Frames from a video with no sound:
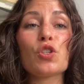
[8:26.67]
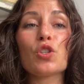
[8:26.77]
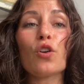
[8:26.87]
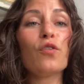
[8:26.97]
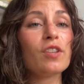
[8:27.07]

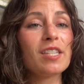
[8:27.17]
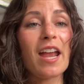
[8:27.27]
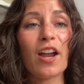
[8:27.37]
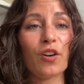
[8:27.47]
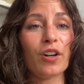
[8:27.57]
surface
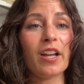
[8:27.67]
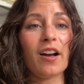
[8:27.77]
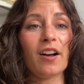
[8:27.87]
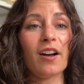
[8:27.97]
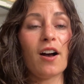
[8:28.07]

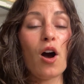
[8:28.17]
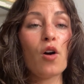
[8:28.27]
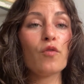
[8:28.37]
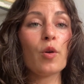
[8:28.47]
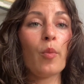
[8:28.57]
area of the